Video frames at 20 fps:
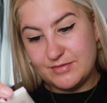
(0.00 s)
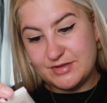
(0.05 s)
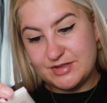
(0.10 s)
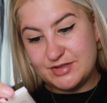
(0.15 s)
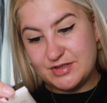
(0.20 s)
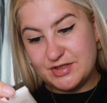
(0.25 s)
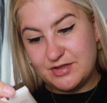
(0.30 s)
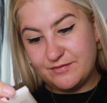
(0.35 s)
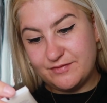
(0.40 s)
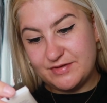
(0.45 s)

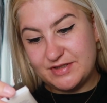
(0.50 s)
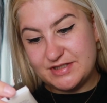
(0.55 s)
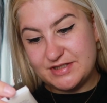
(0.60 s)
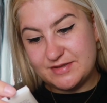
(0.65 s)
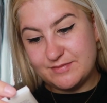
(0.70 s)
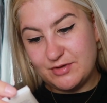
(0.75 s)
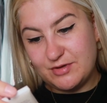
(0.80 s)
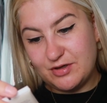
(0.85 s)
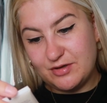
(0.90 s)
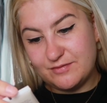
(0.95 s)
Surface
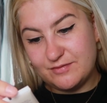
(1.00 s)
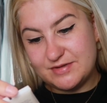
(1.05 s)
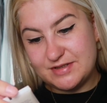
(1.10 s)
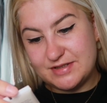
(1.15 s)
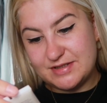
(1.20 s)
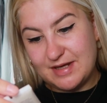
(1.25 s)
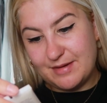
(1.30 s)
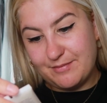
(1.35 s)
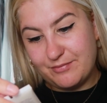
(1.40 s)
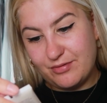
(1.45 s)

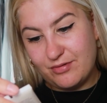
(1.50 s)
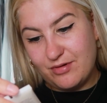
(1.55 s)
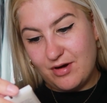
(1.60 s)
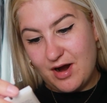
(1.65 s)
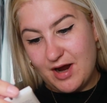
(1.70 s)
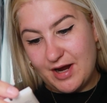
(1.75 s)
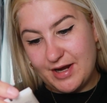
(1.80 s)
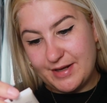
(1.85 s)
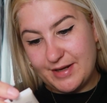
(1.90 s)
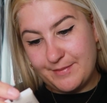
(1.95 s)
smooths and
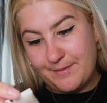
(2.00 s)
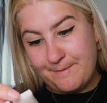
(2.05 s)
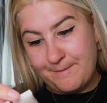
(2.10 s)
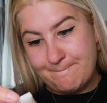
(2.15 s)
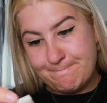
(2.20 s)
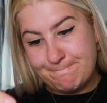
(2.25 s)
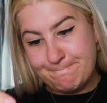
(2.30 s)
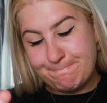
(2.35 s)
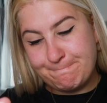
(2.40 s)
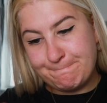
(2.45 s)
prime.
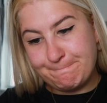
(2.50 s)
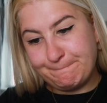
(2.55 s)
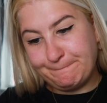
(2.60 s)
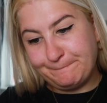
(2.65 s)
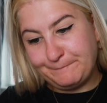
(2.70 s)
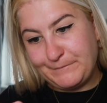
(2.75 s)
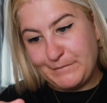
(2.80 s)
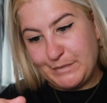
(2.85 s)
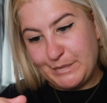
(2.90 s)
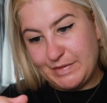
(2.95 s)

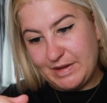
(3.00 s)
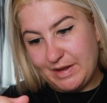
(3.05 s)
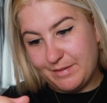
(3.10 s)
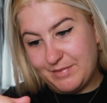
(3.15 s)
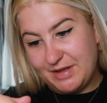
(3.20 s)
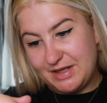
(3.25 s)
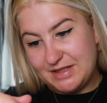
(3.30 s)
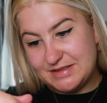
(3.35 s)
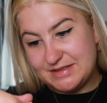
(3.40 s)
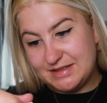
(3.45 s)

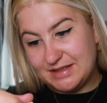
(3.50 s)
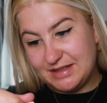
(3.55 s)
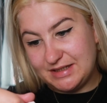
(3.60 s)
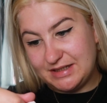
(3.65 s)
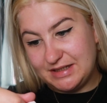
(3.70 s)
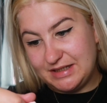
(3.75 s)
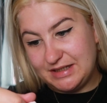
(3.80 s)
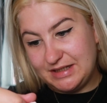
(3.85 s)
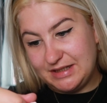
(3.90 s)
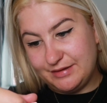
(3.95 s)

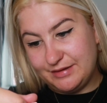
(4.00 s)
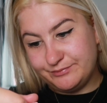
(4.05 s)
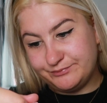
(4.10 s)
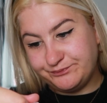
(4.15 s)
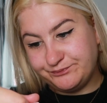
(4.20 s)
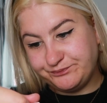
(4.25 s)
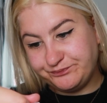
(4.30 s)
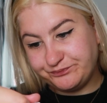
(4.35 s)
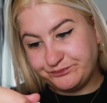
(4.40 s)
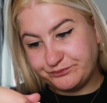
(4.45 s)
Basically
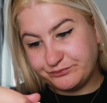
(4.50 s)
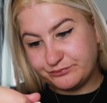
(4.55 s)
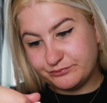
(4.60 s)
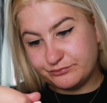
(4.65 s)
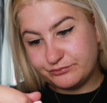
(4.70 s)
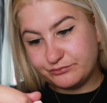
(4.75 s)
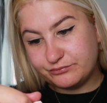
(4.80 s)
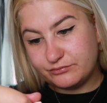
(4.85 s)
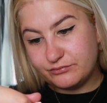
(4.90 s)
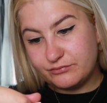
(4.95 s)

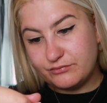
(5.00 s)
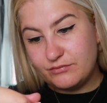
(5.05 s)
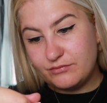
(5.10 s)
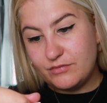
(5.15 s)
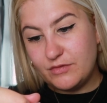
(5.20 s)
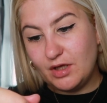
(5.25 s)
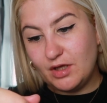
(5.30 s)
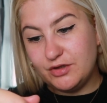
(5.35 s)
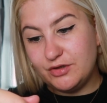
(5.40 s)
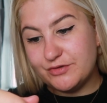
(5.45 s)

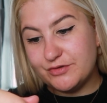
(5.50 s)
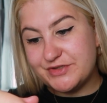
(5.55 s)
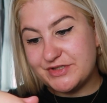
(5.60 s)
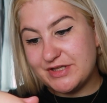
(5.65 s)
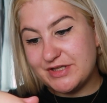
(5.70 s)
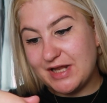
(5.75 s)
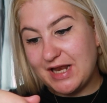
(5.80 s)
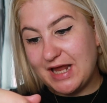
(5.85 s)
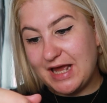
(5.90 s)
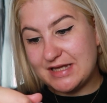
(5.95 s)

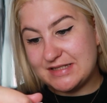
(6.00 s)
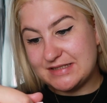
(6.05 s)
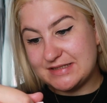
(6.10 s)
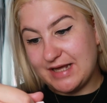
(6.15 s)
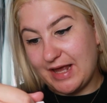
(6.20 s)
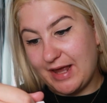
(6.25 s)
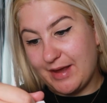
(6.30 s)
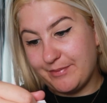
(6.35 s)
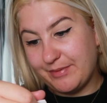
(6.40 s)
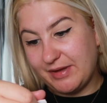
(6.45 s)
uses the last
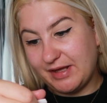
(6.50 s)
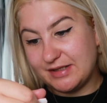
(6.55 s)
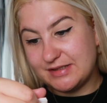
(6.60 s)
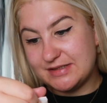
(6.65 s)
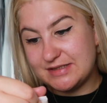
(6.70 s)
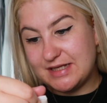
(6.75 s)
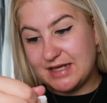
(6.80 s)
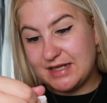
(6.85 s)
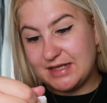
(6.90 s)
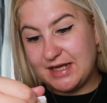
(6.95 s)
step in
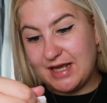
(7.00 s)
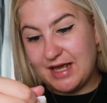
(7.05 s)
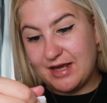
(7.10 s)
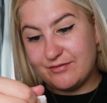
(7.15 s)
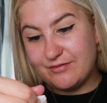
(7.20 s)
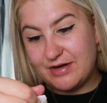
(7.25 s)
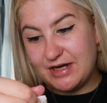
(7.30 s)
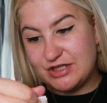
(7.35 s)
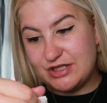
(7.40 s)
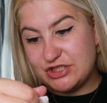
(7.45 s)

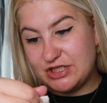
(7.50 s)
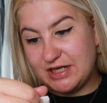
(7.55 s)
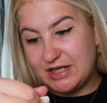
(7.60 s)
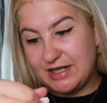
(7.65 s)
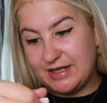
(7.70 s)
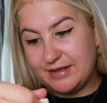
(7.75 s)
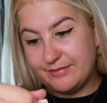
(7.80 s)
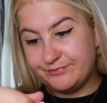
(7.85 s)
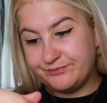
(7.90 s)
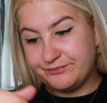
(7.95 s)
skincare
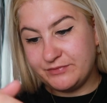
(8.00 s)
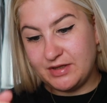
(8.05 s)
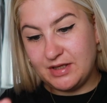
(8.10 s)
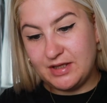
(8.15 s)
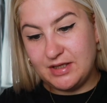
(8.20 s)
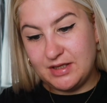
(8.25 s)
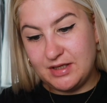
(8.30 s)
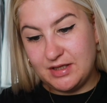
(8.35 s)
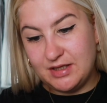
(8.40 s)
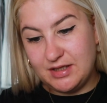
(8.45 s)
regime,
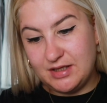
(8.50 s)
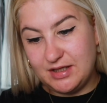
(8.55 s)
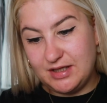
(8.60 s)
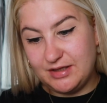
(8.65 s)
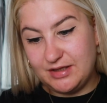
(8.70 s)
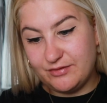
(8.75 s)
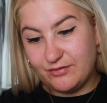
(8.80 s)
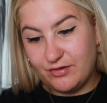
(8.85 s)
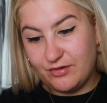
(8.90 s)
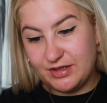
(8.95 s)

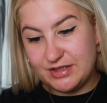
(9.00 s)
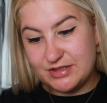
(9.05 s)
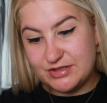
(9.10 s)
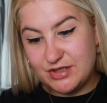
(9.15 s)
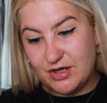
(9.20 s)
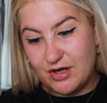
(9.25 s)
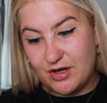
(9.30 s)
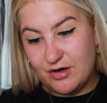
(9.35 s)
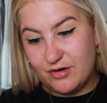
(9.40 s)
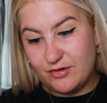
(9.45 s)
either on
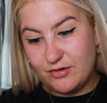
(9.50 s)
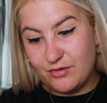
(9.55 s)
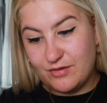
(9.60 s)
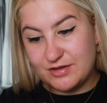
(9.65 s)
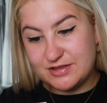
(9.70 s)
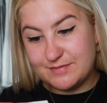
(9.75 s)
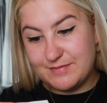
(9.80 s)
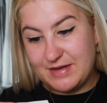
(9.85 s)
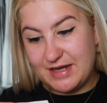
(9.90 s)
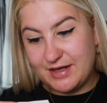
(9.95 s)
its own or
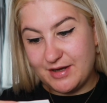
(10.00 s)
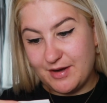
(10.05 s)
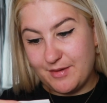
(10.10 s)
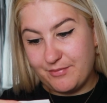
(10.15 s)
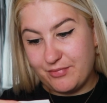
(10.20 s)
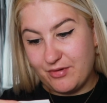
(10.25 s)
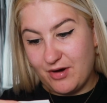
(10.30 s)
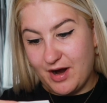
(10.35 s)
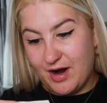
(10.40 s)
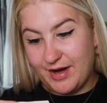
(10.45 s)
as a
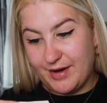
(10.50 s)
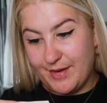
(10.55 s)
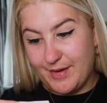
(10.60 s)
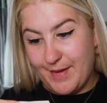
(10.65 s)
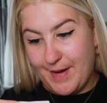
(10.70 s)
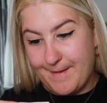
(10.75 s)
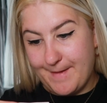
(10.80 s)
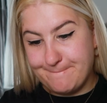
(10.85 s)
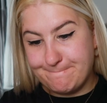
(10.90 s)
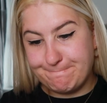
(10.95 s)
makeup
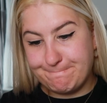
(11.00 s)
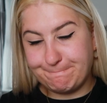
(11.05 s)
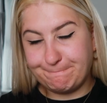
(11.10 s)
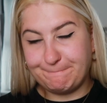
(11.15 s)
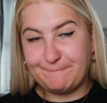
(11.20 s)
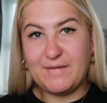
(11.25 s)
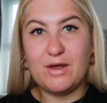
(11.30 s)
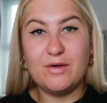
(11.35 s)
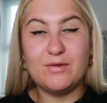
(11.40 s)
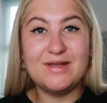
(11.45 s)
primer.
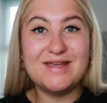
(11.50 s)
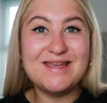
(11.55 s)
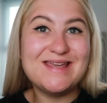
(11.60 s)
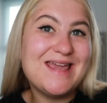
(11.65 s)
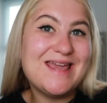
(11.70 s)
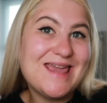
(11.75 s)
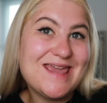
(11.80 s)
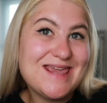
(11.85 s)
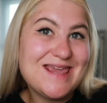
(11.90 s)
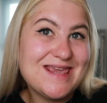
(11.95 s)

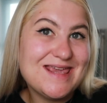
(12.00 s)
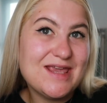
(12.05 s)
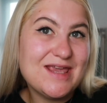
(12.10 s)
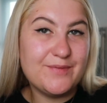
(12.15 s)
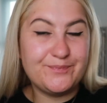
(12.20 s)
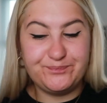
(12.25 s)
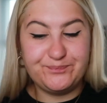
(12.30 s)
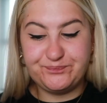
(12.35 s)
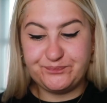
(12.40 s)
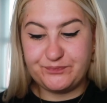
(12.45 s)
Okay,
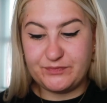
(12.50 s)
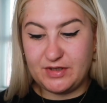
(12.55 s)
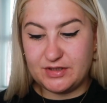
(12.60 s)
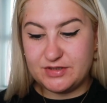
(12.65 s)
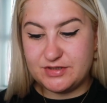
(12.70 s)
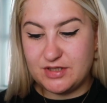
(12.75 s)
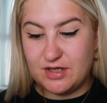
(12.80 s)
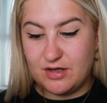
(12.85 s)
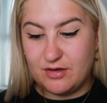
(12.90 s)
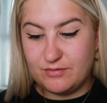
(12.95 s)

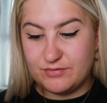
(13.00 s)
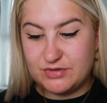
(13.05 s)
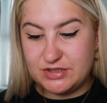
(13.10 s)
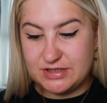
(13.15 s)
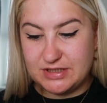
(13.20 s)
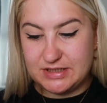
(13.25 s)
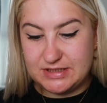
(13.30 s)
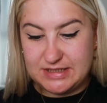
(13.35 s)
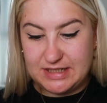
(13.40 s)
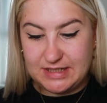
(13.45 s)
so I'm
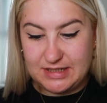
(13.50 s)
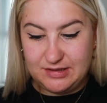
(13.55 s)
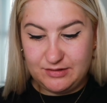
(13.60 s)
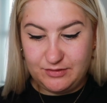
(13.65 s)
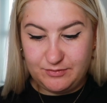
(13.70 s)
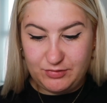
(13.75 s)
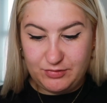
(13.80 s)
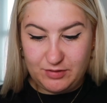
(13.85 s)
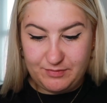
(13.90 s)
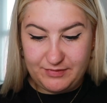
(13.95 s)
just going to take a
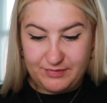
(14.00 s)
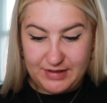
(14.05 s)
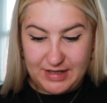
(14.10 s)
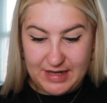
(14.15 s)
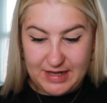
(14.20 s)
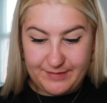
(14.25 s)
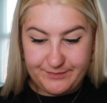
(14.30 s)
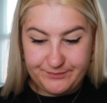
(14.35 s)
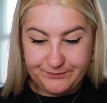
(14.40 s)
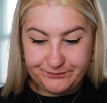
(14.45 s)
little blob of
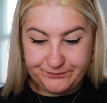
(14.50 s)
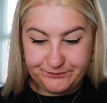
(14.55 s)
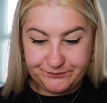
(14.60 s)
that